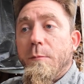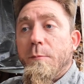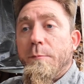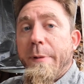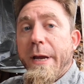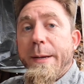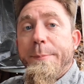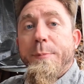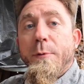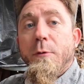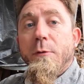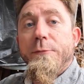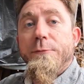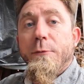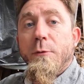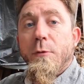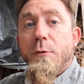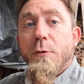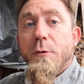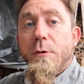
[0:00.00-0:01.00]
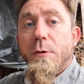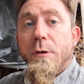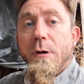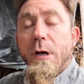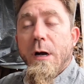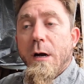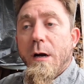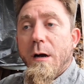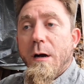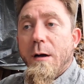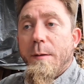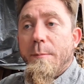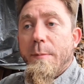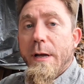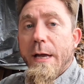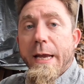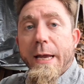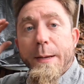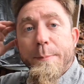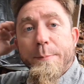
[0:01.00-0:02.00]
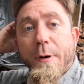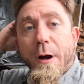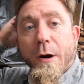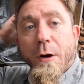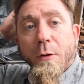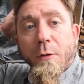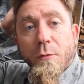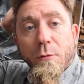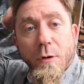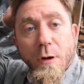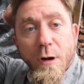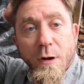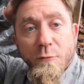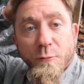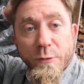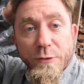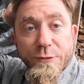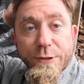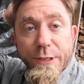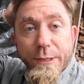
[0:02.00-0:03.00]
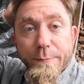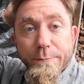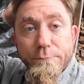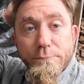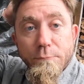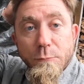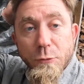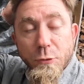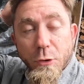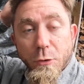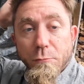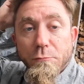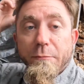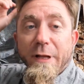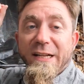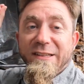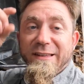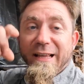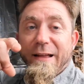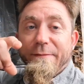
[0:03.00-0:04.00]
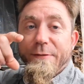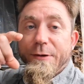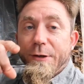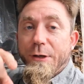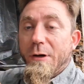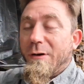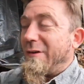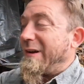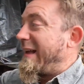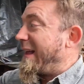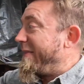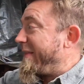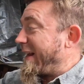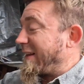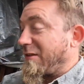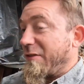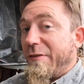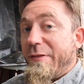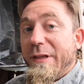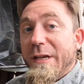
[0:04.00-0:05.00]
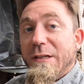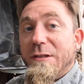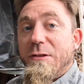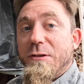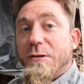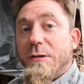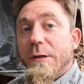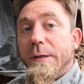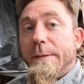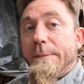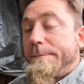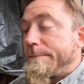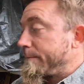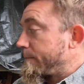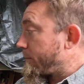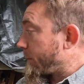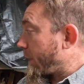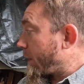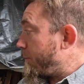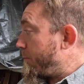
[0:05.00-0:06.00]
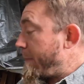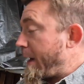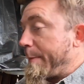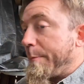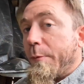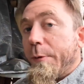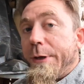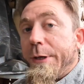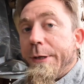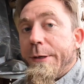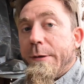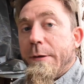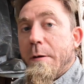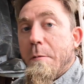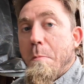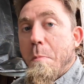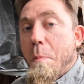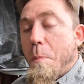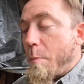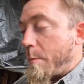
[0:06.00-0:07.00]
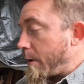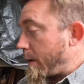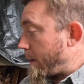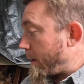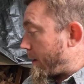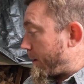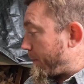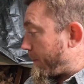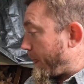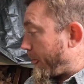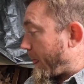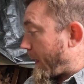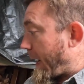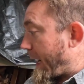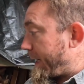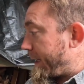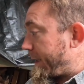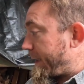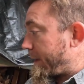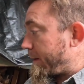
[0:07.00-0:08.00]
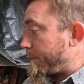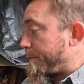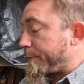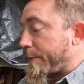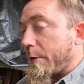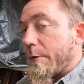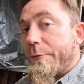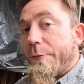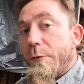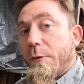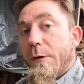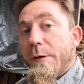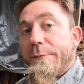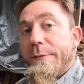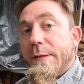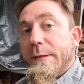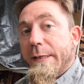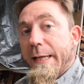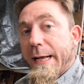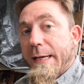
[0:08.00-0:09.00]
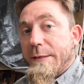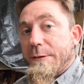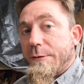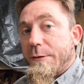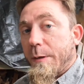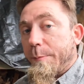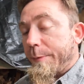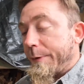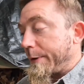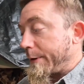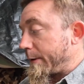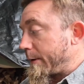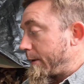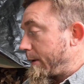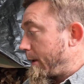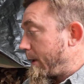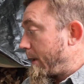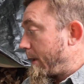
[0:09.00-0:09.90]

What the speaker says: maple for a bottle of whiskey. So that's that video. That's this maple here. I didn't burn through all of it last summer.